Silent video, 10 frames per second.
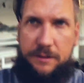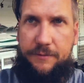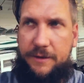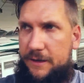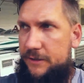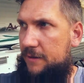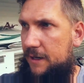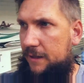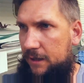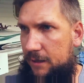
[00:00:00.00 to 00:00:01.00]
living in a
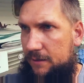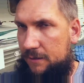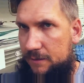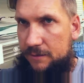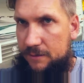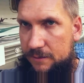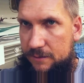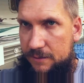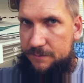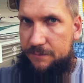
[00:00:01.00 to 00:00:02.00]
trailer.
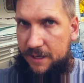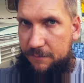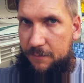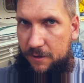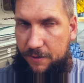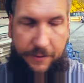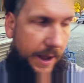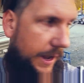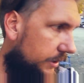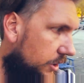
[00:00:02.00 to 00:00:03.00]
There's many more than
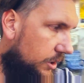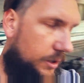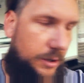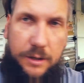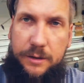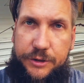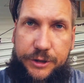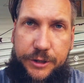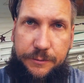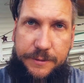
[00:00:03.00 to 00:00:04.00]
that.
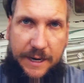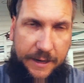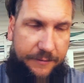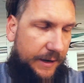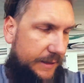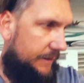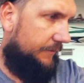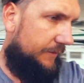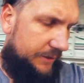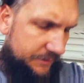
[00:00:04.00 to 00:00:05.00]
Two side effects to living in